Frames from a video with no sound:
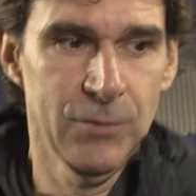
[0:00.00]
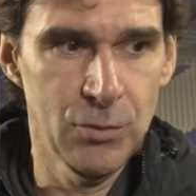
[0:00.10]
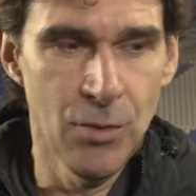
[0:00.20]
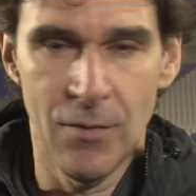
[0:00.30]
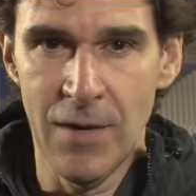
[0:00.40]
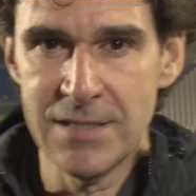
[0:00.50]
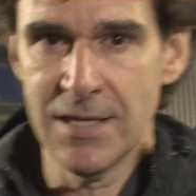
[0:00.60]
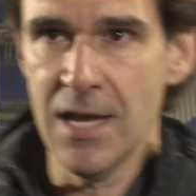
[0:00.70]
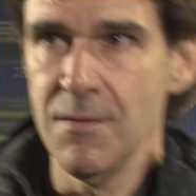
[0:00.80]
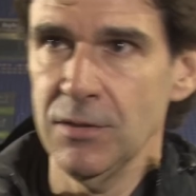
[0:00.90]
to equalize
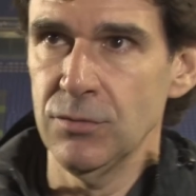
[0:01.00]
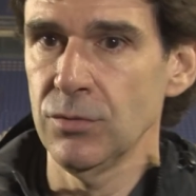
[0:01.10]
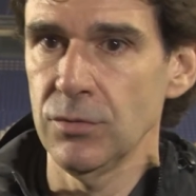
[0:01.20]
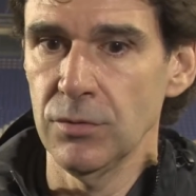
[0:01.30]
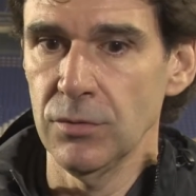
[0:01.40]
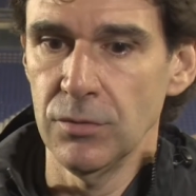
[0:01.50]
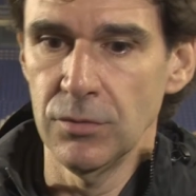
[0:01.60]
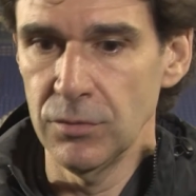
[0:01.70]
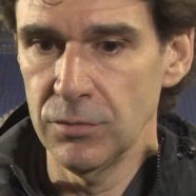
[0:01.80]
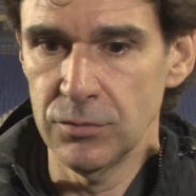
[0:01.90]
the game and
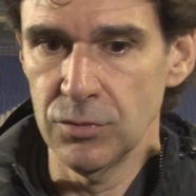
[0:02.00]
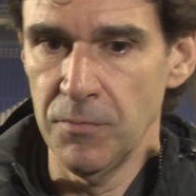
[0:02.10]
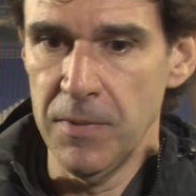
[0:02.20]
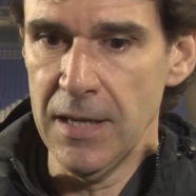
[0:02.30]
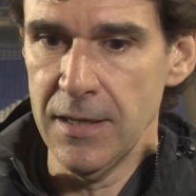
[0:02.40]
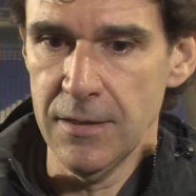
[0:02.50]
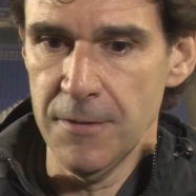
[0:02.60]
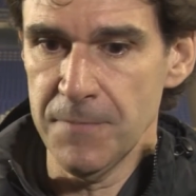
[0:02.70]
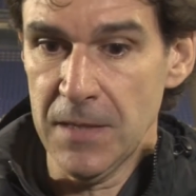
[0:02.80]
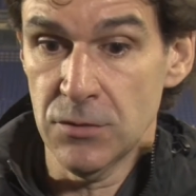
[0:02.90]
to to
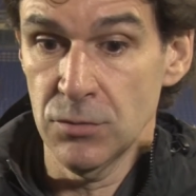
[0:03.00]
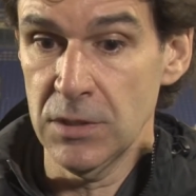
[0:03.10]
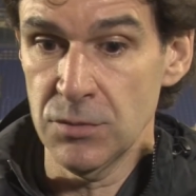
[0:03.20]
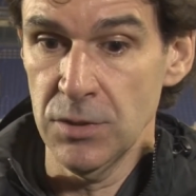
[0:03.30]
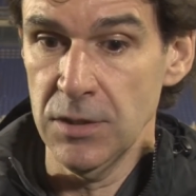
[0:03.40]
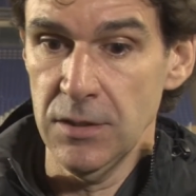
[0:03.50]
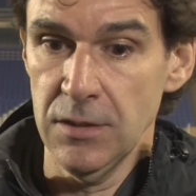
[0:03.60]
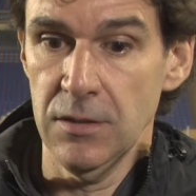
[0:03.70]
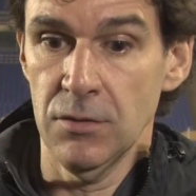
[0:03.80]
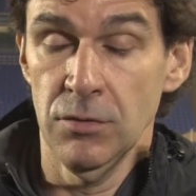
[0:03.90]
play as good as
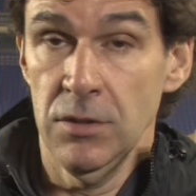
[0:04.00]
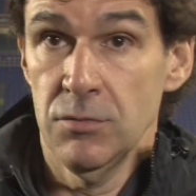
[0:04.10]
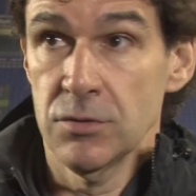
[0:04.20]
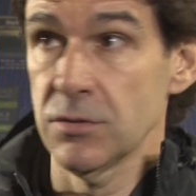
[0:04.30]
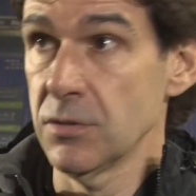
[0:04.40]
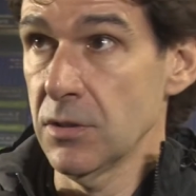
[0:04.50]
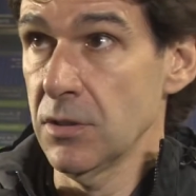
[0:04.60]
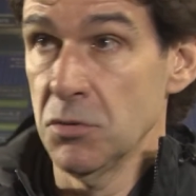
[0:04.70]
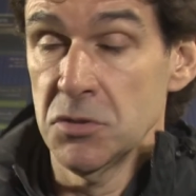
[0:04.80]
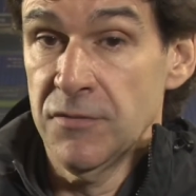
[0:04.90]
we could, it was uh,
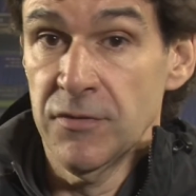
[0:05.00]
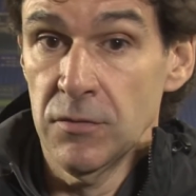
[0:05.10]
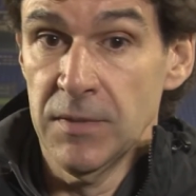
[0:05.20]
it was difficult.